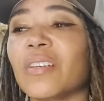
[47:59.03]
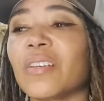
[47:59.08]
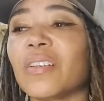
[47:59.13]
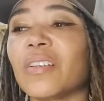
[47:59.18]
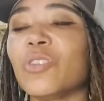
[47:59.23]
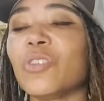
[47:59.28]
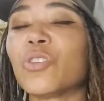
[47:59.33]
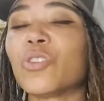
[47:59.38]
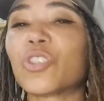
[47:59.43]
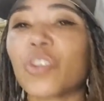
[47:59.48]

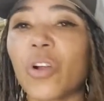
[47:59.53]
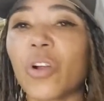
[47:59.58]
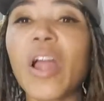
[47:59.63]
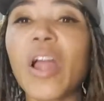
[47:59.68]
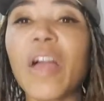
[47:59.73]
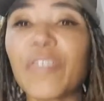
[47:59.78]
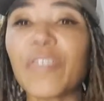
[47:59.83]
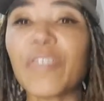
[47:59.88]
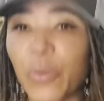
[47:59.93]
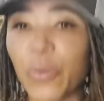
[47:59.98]
You start
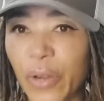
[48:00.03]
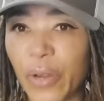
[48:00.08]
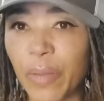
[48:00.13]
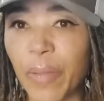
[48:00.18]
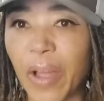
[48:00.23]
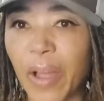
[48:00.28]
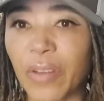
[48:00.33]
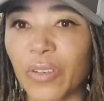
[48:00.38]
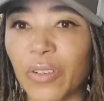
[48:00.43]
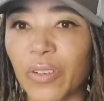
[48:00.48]
having
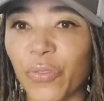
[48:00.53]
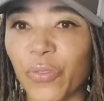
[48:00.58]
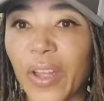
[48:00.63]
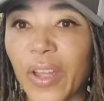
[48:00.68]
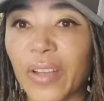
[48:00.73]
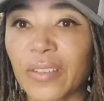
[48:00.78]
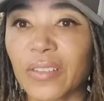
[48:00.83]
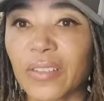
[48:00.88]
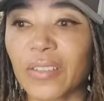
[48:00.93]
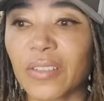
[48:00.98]
rebound
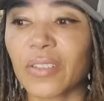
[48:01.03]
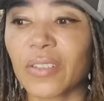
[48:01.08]
effects.